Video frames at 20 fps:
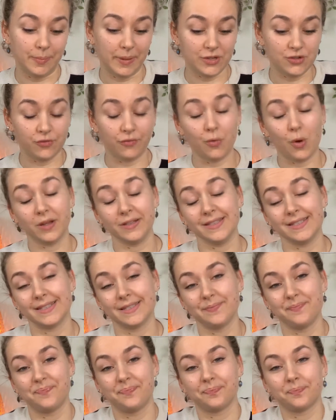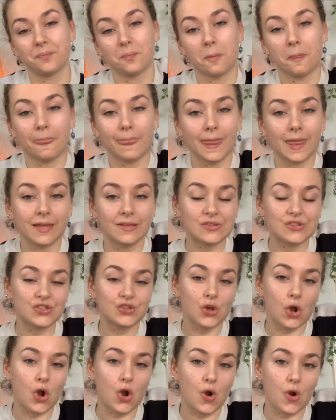Wands.
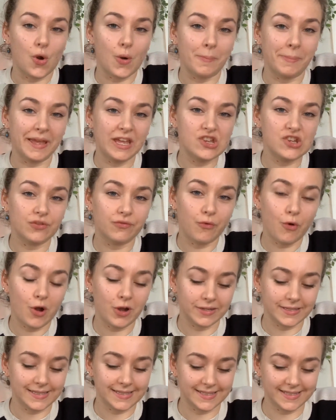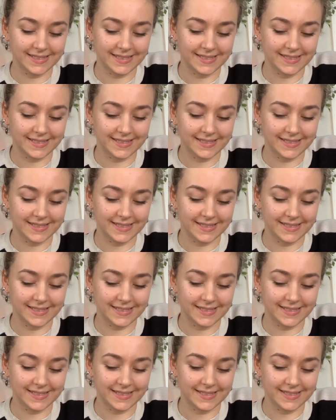So Page of Wands